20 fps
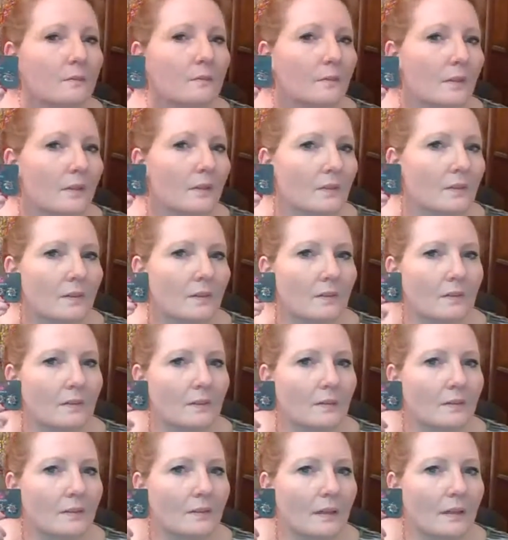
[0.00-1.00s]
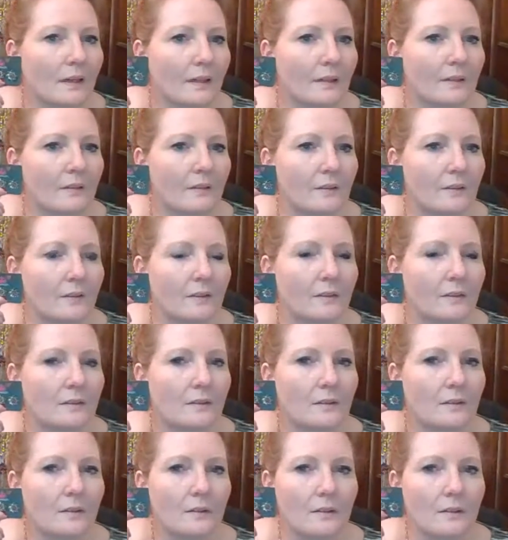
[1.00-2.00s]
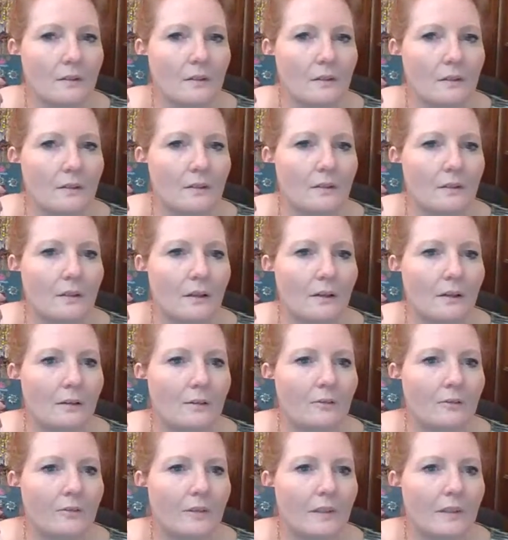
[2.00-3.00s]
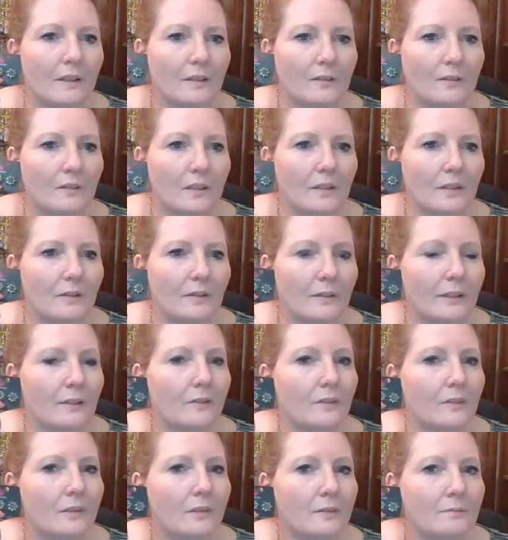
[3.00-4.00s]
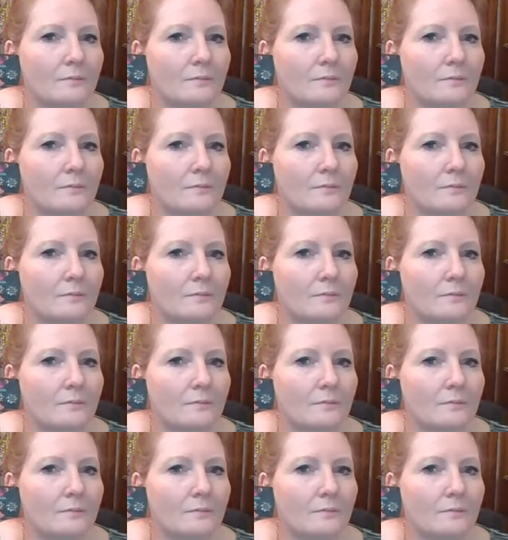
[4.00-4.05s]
This is the size of these earrings.